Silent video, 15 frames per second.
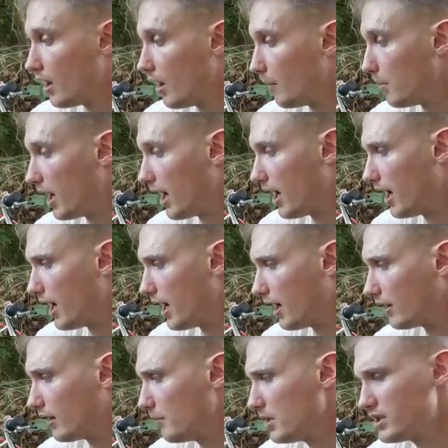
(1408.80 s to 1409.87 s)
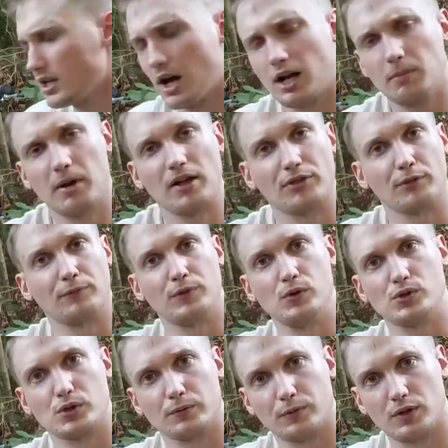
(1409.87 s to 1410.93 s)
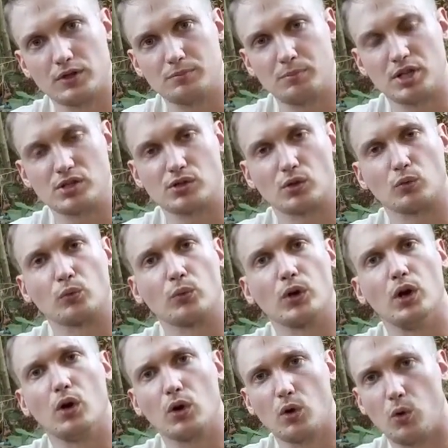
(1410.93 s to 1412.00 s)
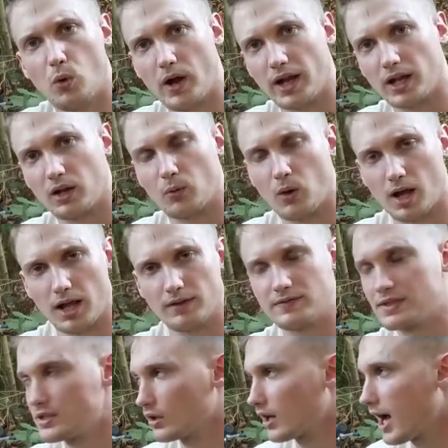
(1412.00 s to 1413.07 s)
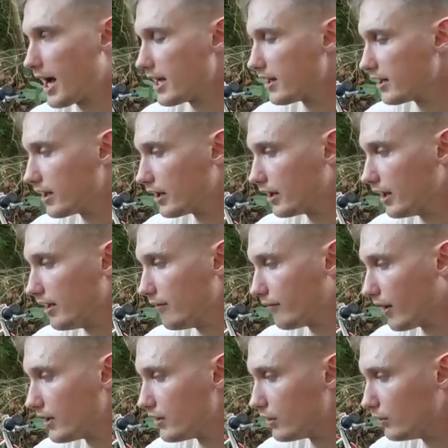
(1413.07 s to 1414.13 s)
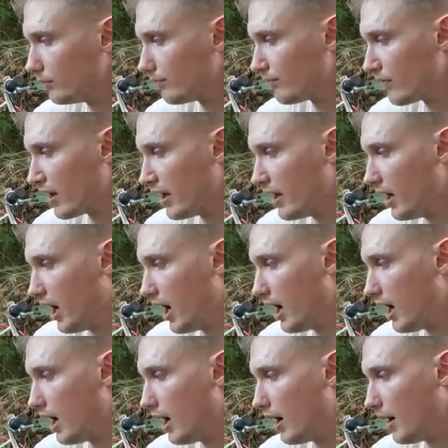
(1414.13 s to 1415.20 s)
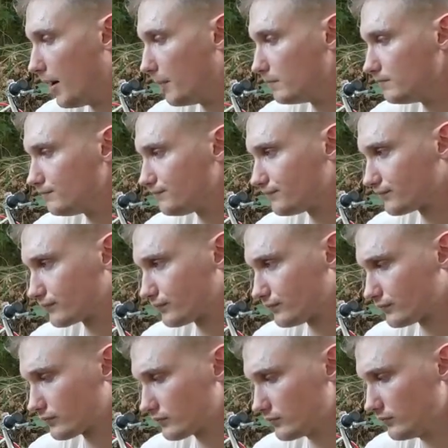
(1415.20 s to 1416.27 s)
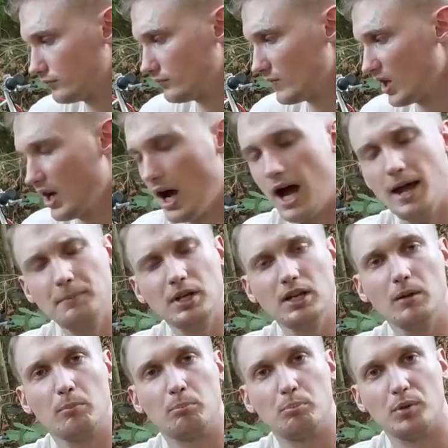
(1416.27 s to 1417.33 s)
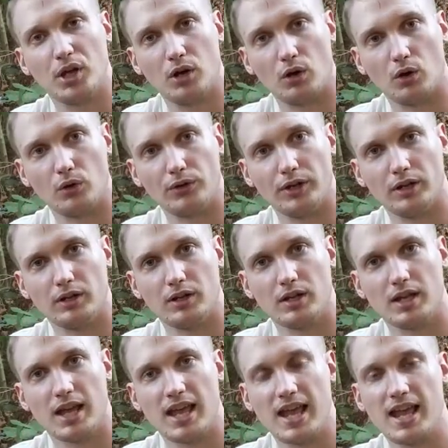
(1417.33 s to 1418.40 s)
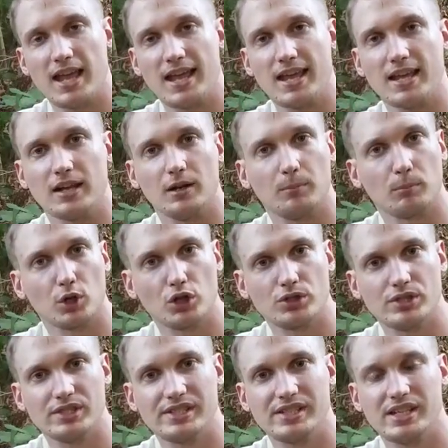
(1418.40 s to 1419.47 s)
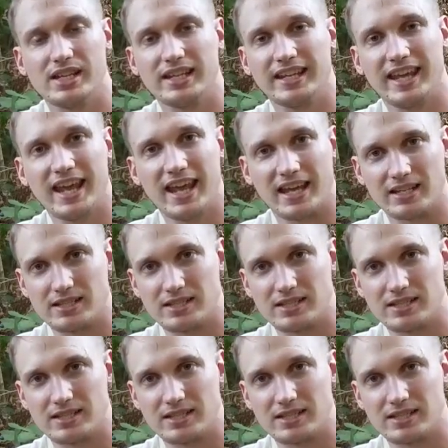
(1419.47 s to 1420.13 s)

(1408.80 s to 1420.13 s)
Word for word: But uh, let me talk about the future for this pistol real quick while I've still got you here, if I do. Um, I'm going to build a emergency kit.